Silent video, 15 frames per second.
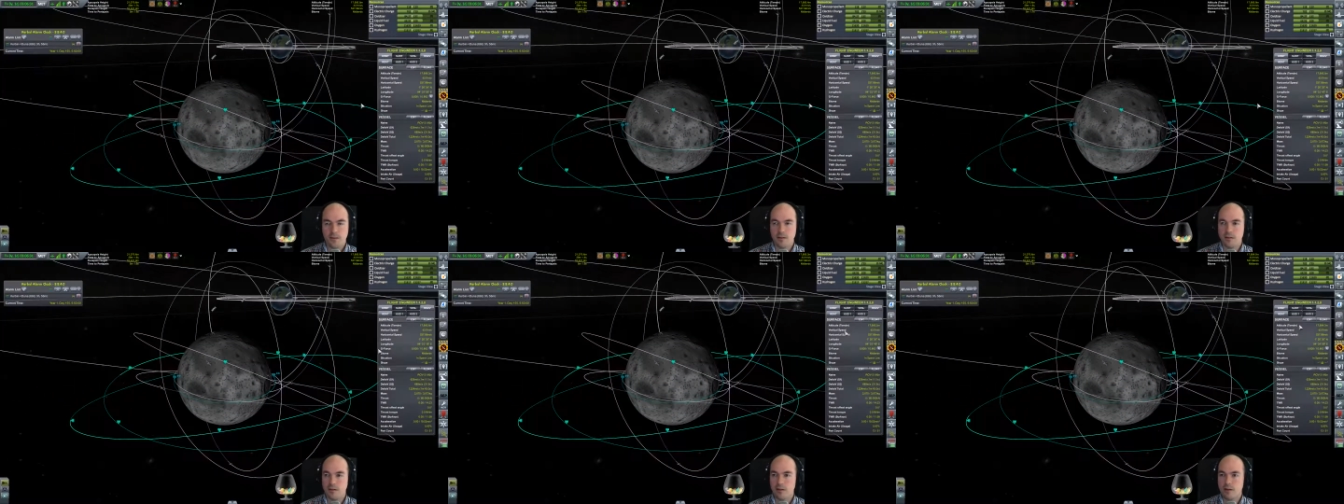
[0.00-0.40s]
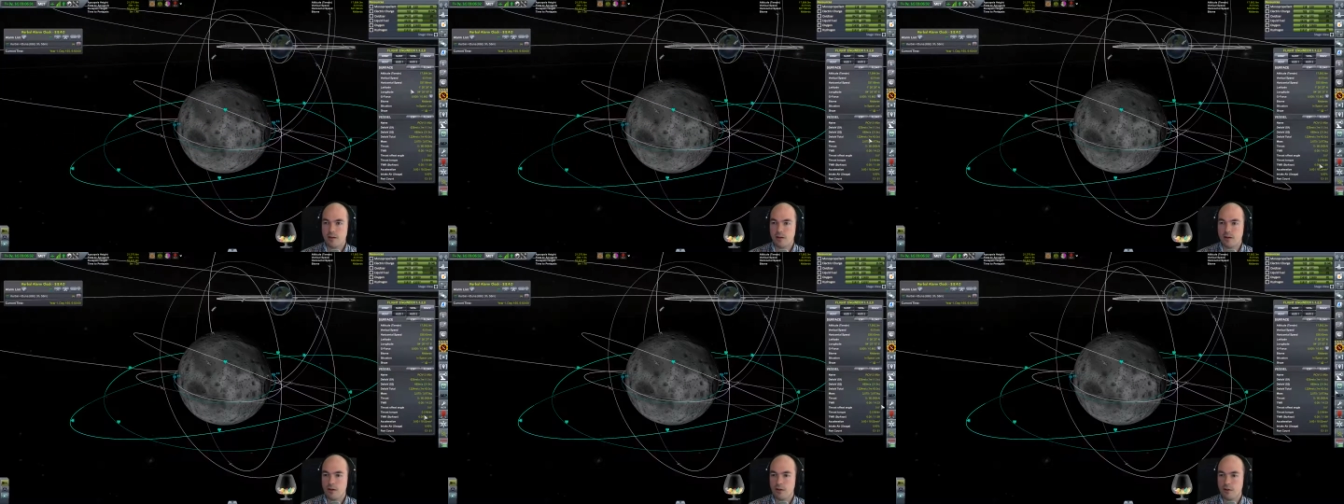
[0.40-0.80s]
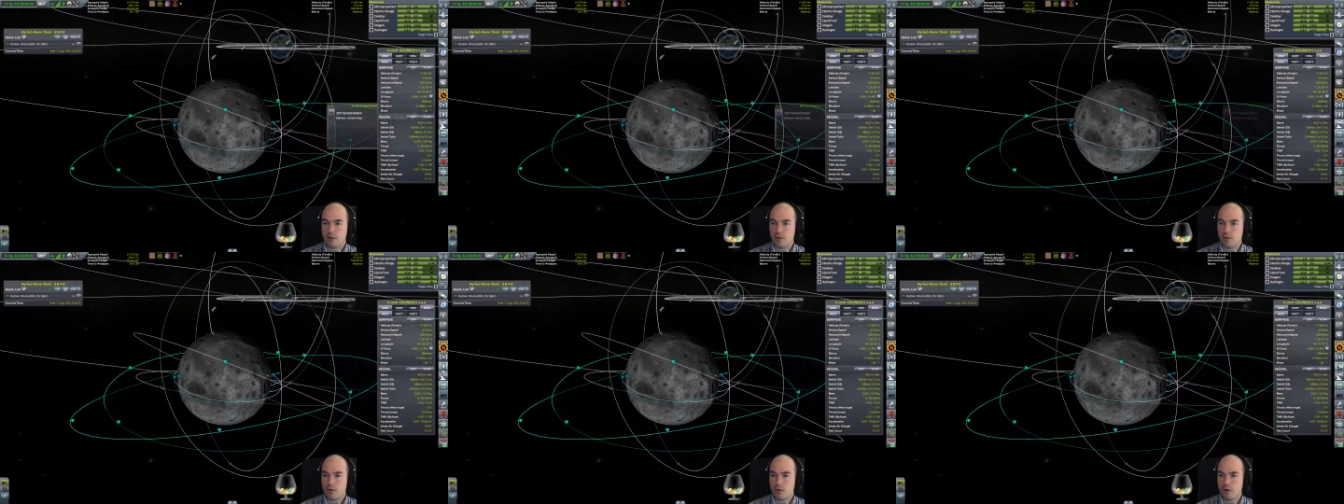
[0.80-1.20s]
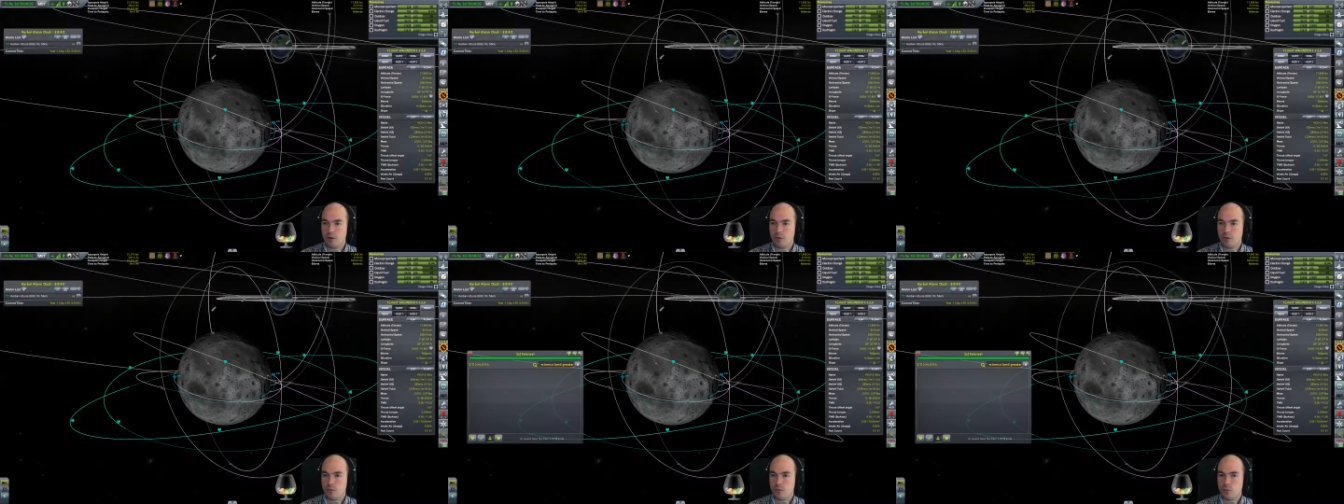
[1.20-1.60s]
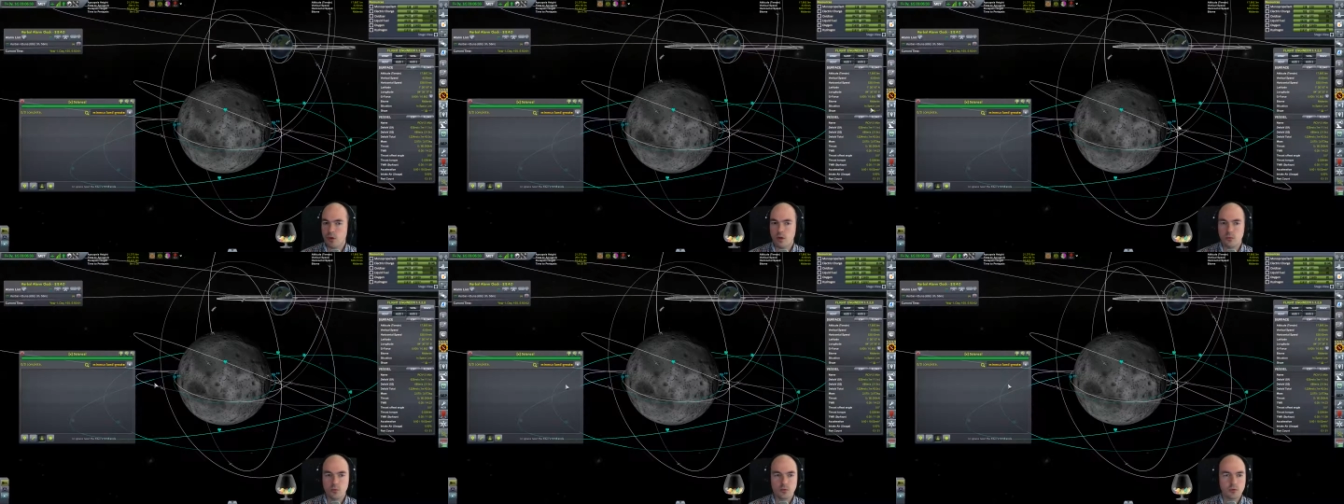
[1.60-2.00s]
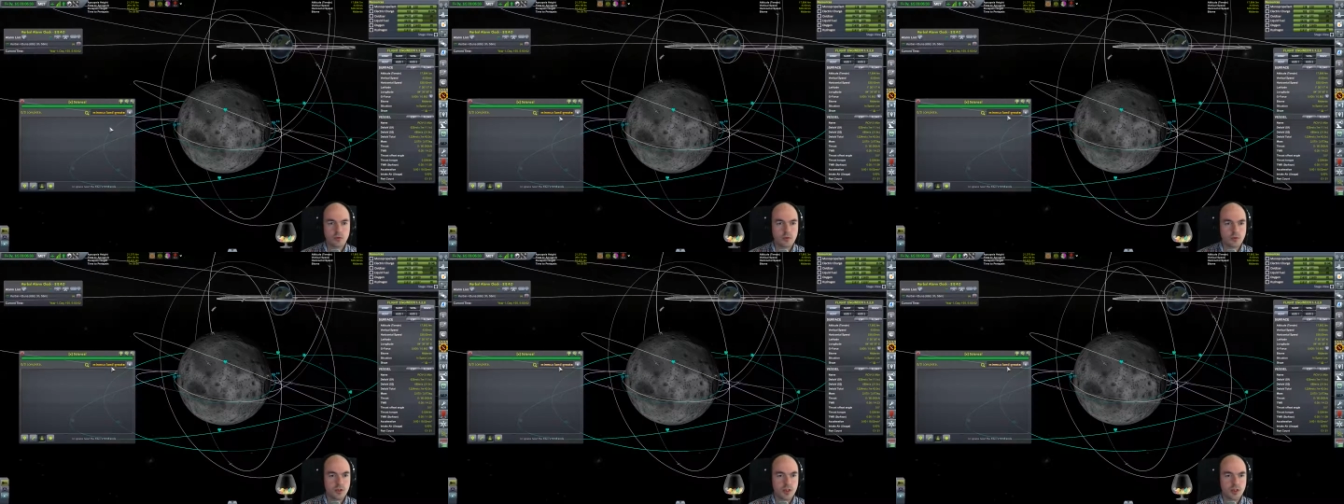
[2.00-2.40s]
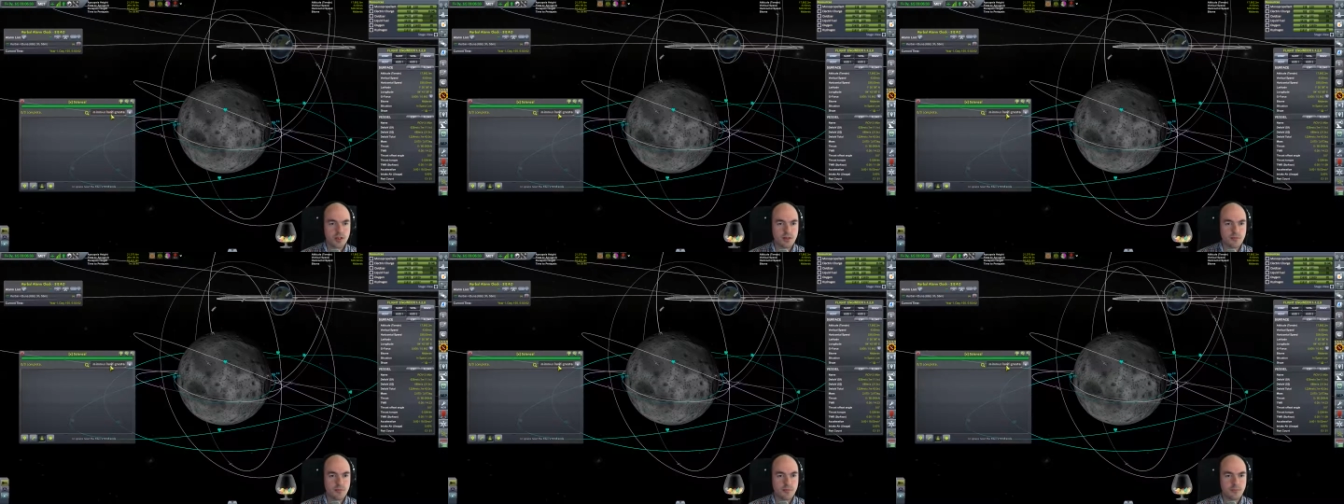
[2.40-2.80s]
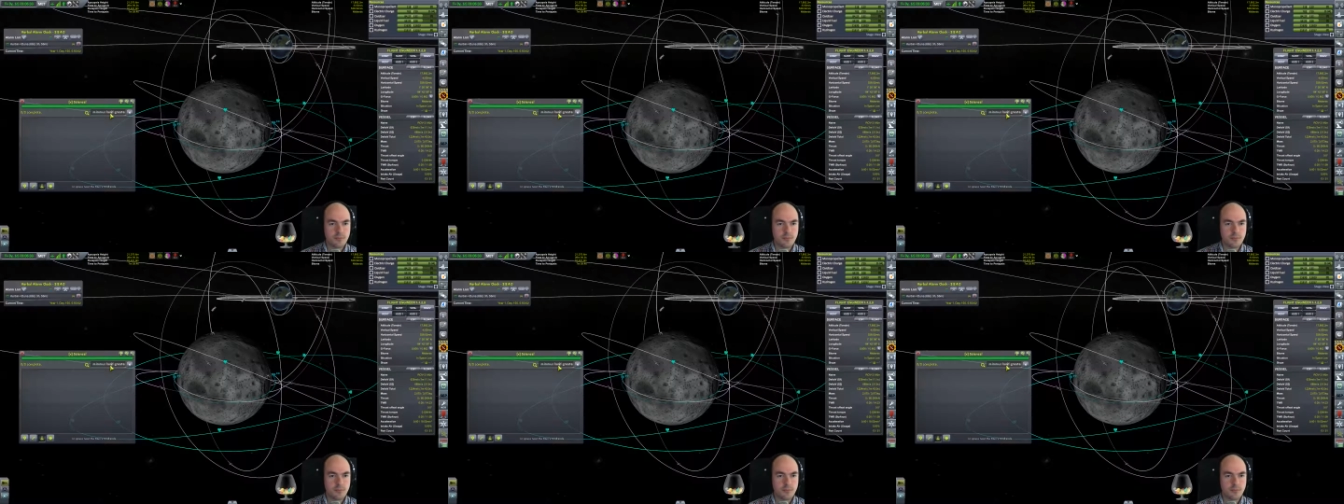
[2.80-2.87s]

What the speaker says: Now, while we're rotating,